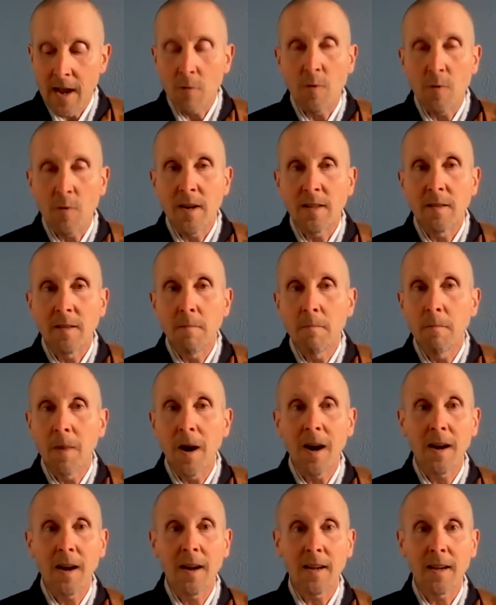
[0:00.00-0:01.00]
and we need the
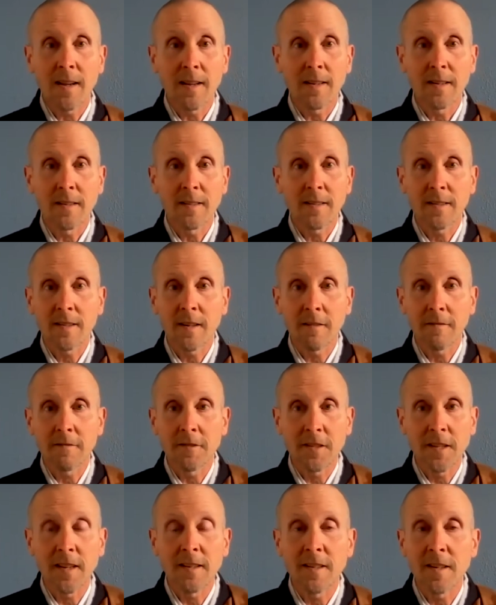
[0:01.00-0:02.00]
minds of
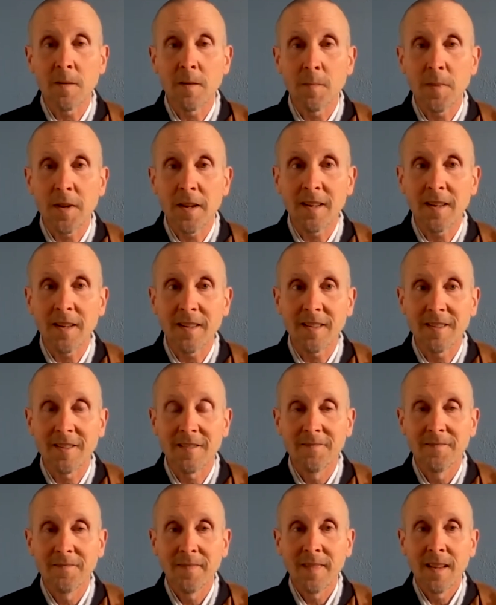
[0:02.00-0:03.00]
sentient
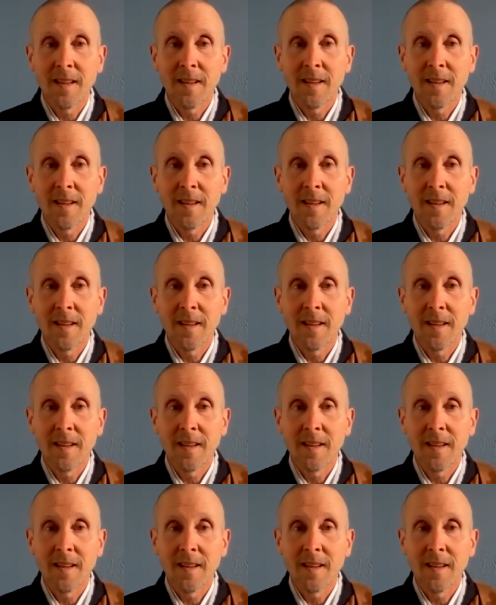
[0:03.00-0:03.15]
beings